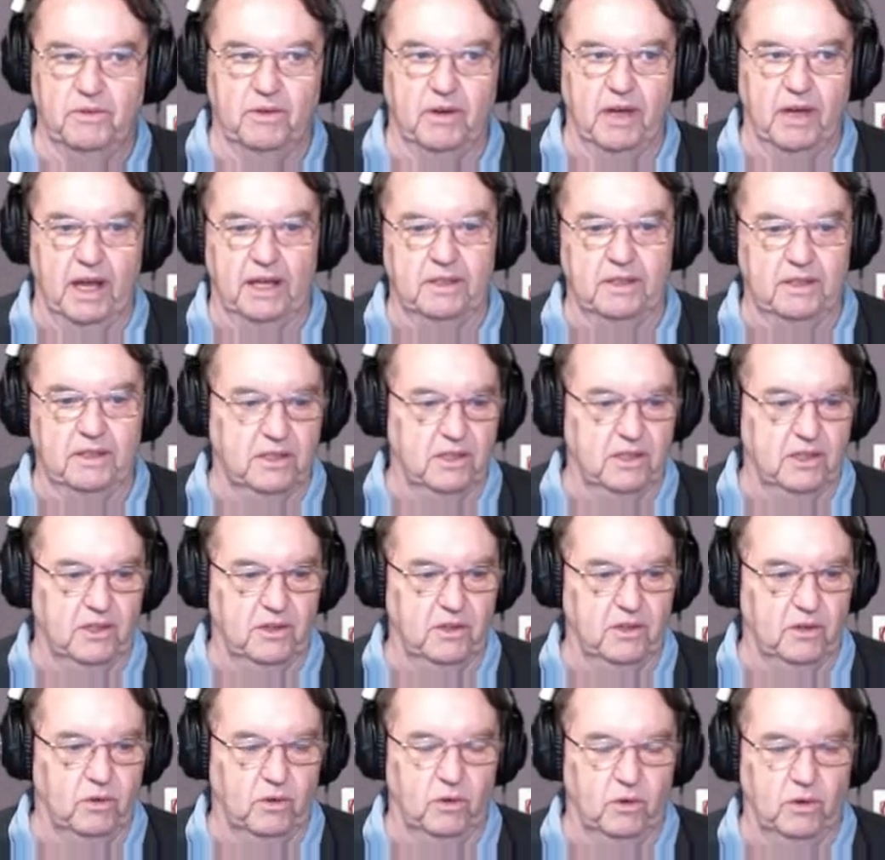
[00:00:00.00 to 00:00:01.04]

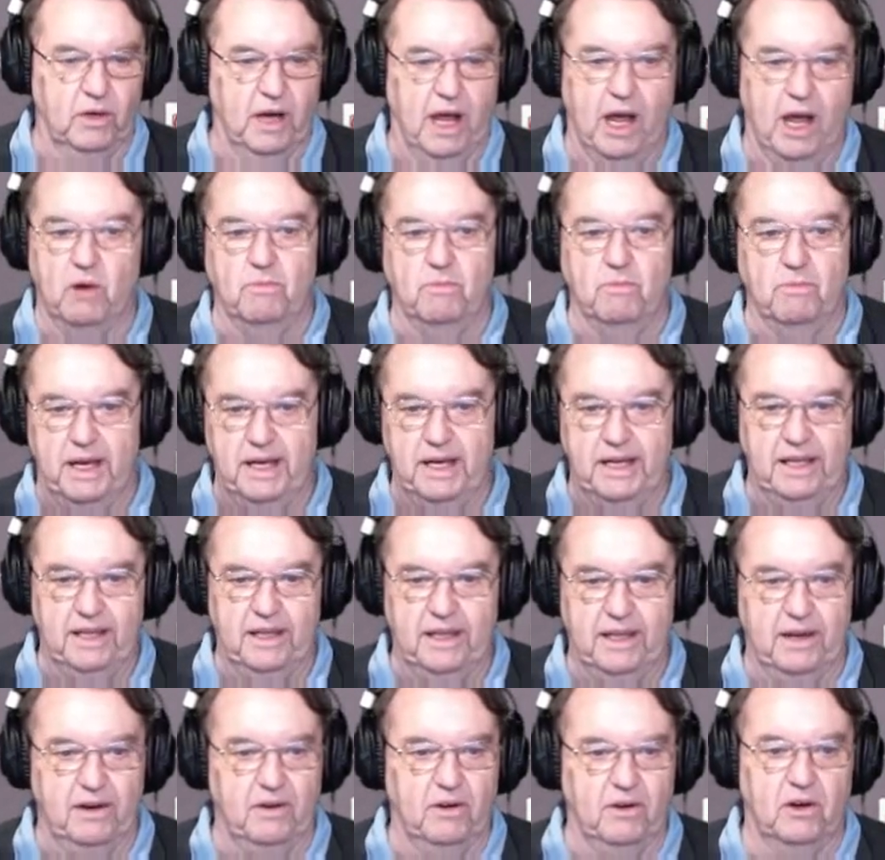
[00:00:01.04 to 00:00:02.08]
hunter or how many
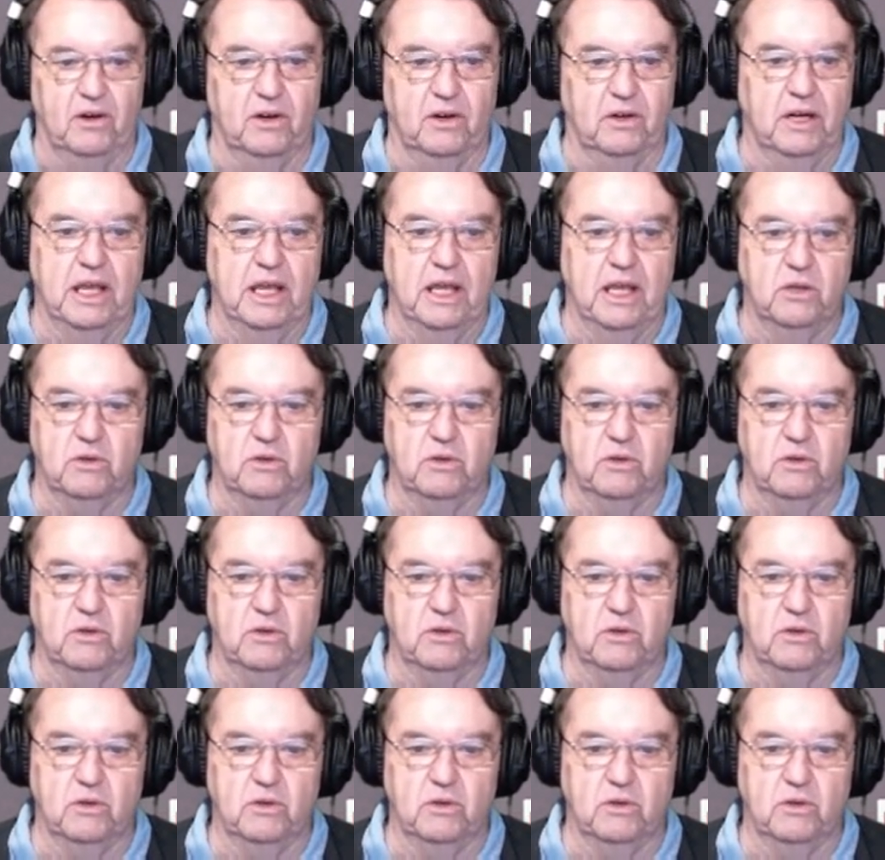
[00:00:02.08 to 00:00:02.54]
there are.